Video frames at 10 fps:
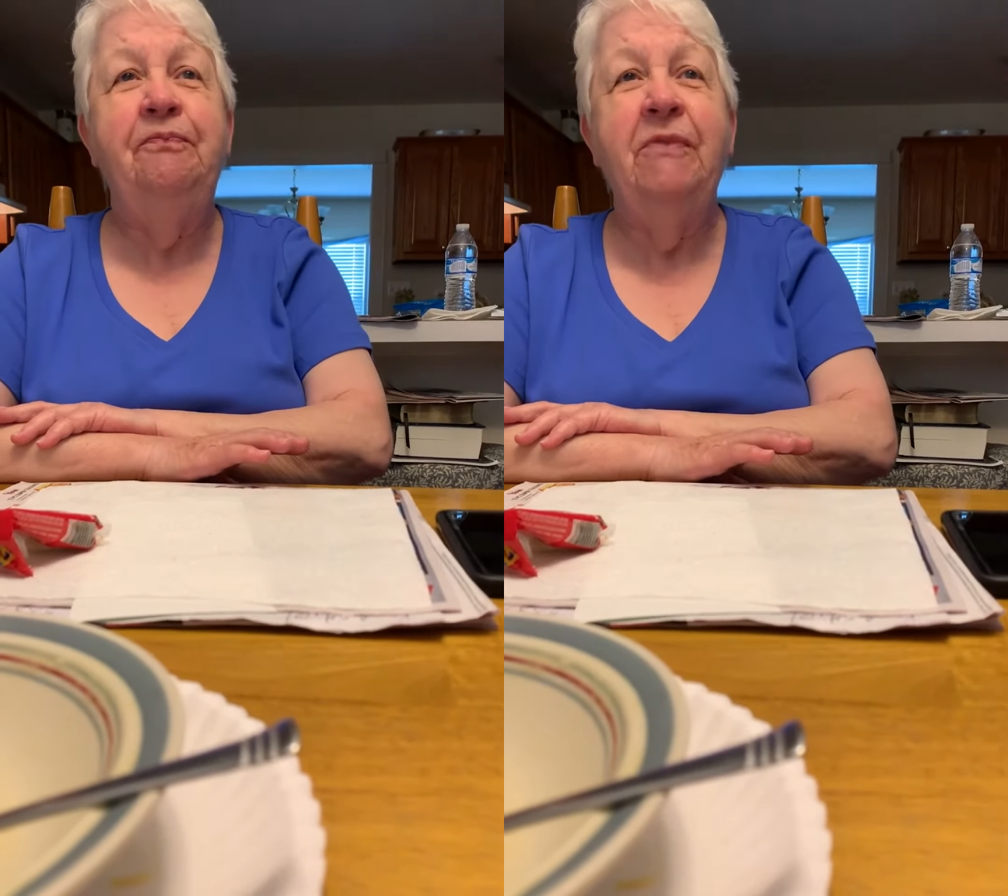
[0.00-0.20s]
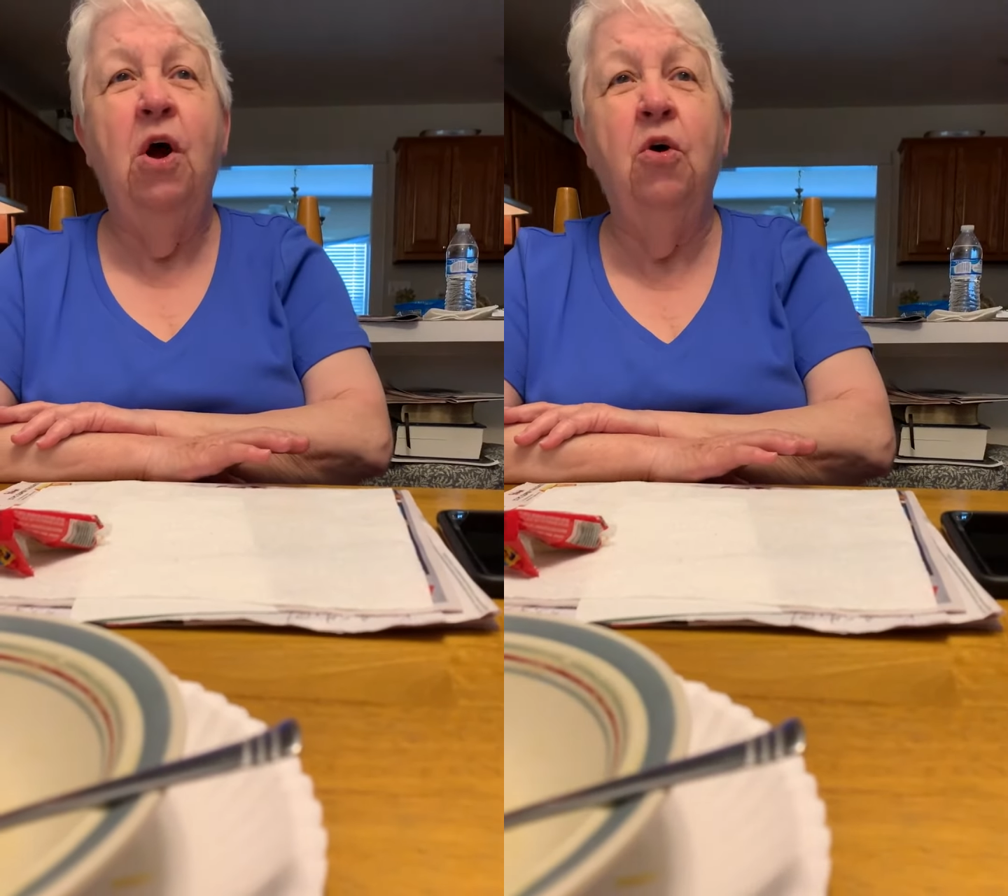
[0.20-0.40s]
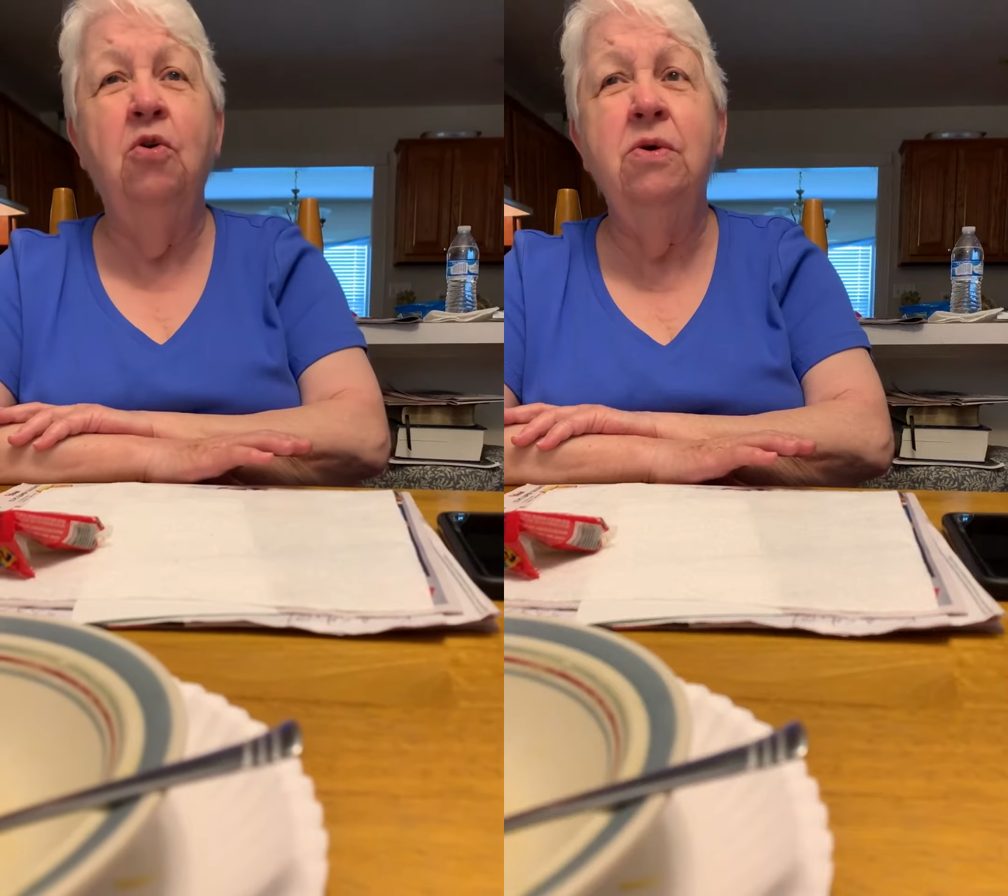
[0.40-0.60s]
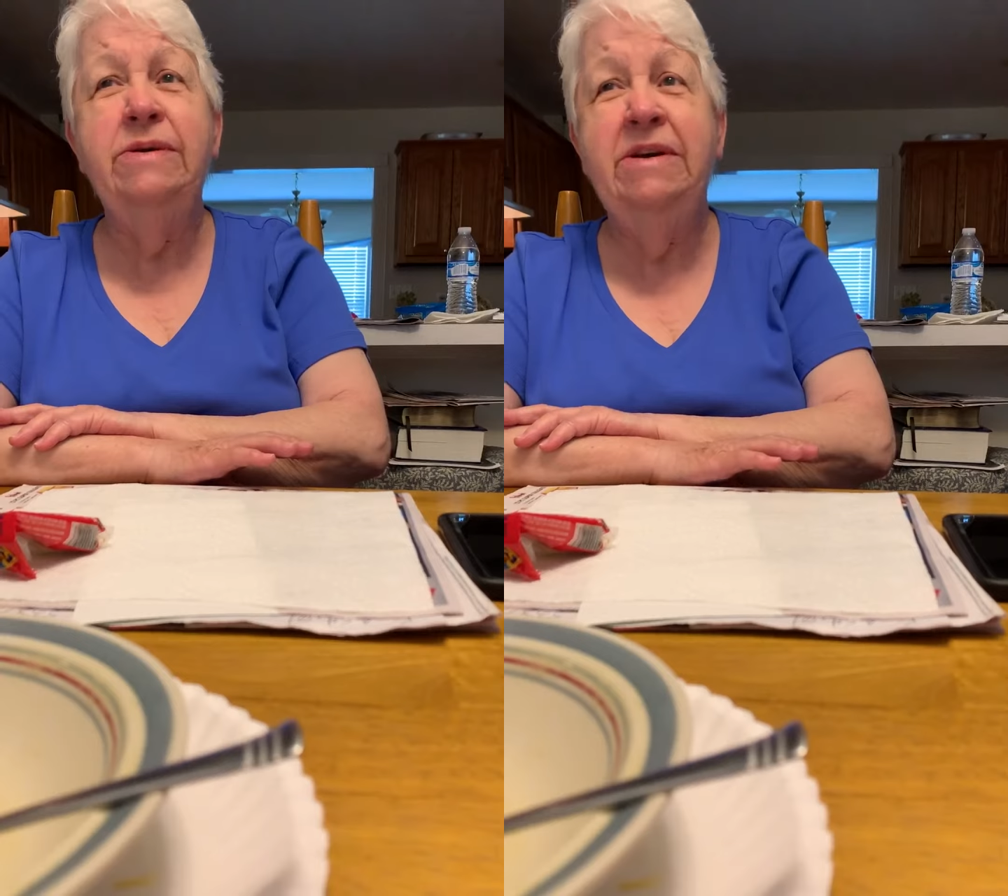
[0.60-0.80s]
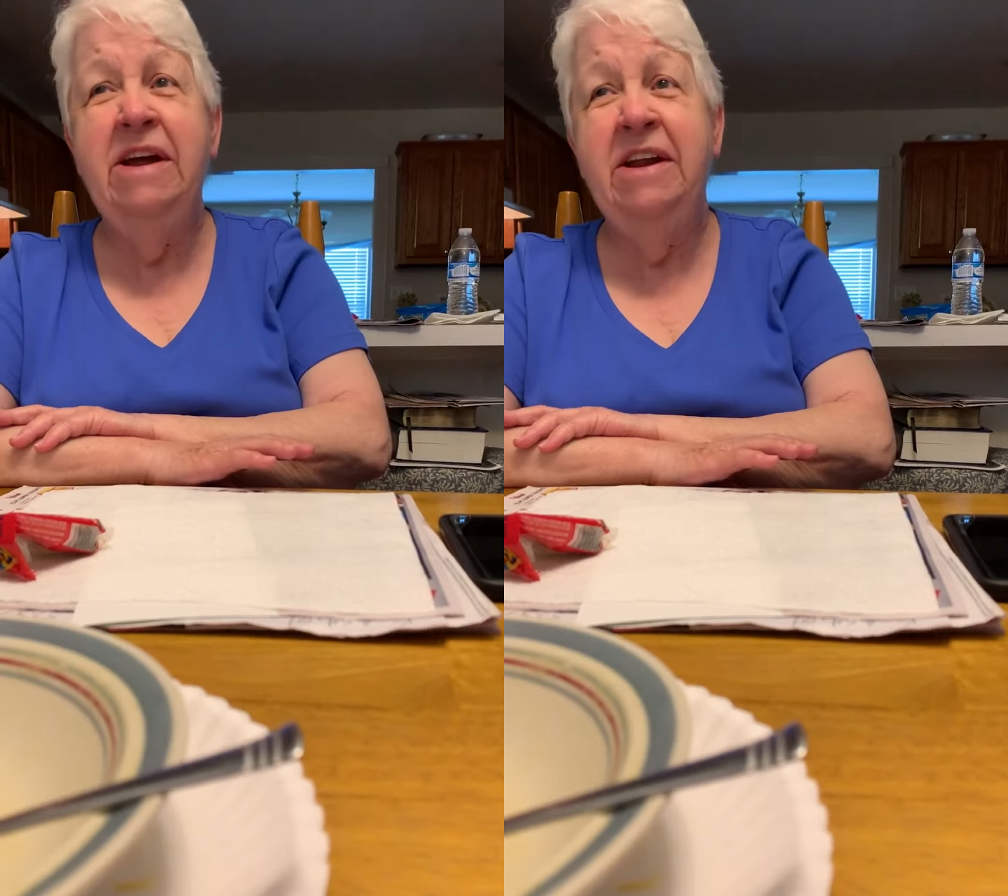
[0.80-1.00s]
her and
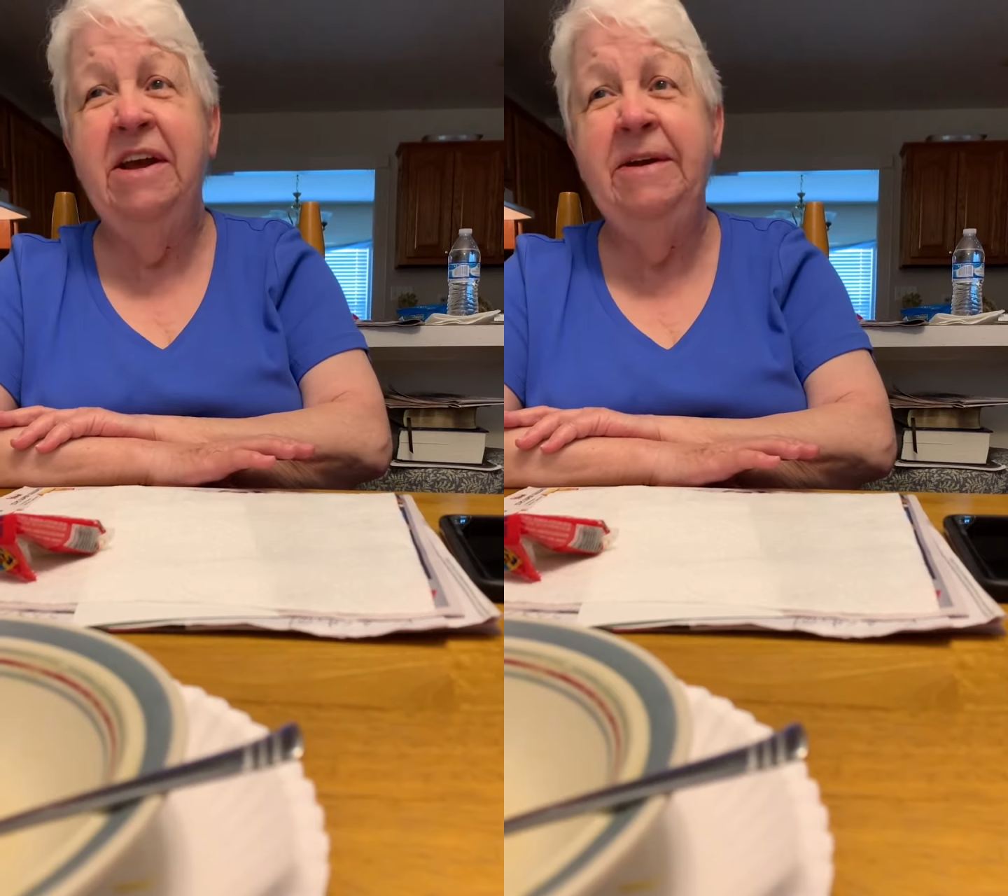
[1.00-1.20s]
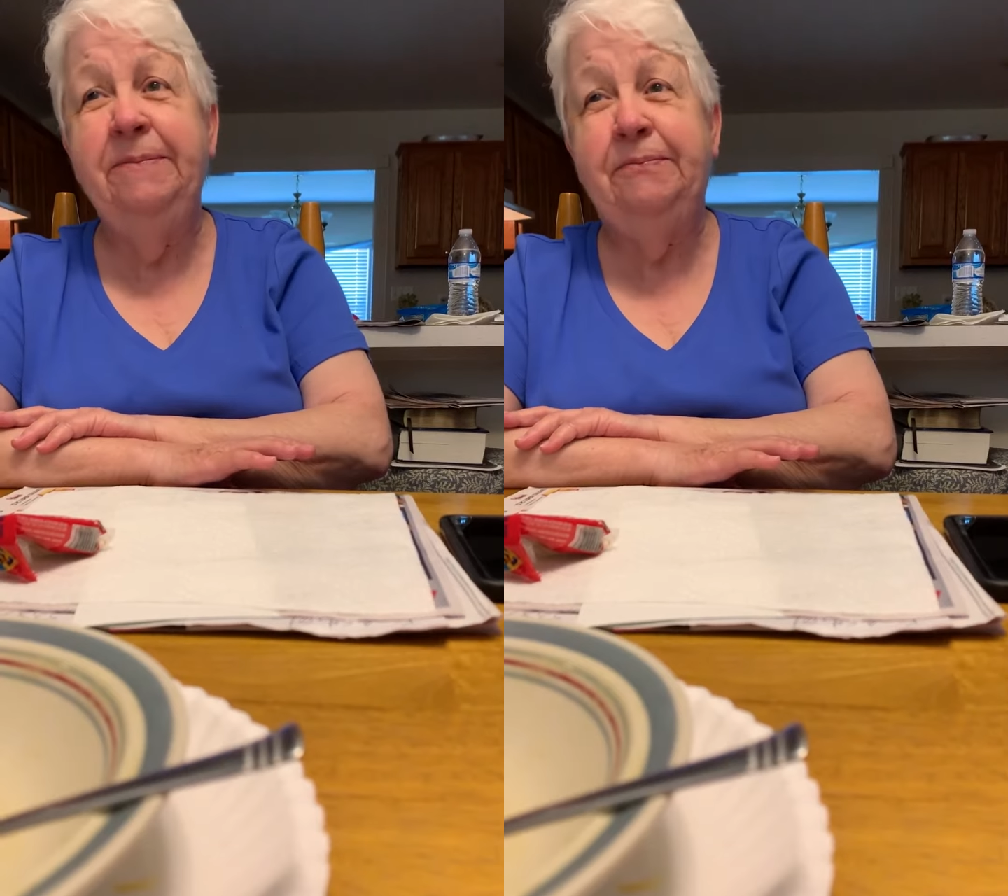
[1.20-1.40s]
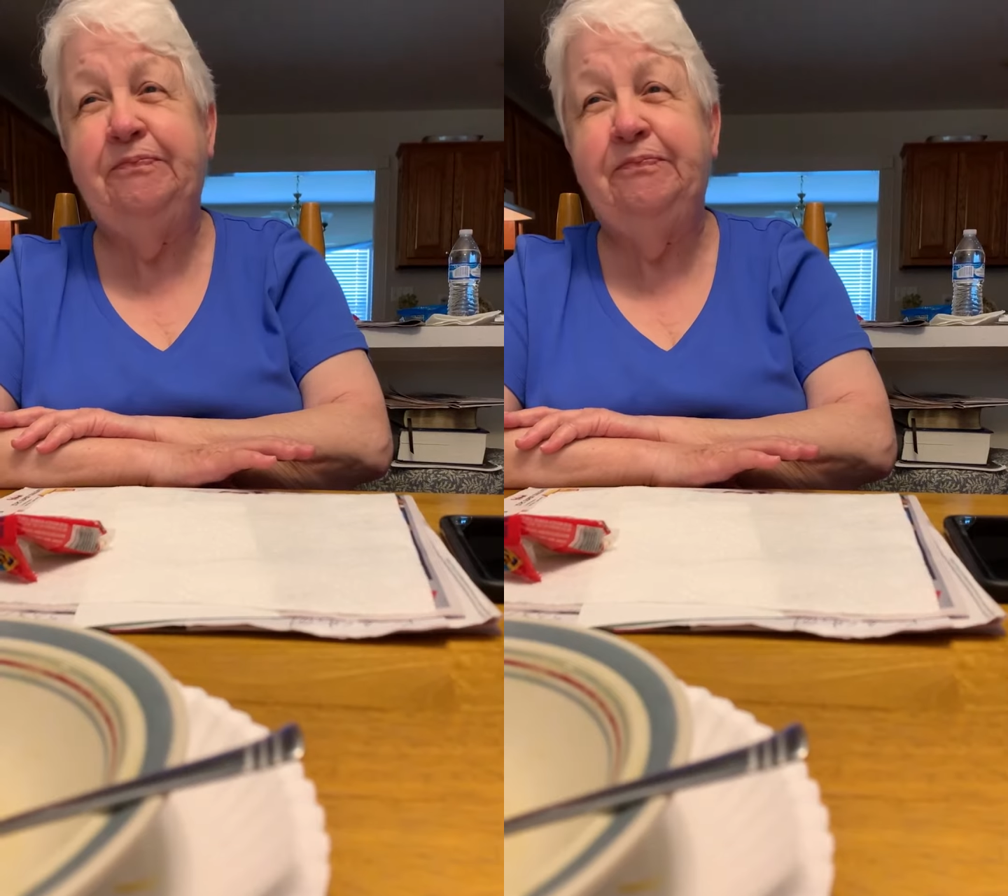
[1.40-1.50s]
Denny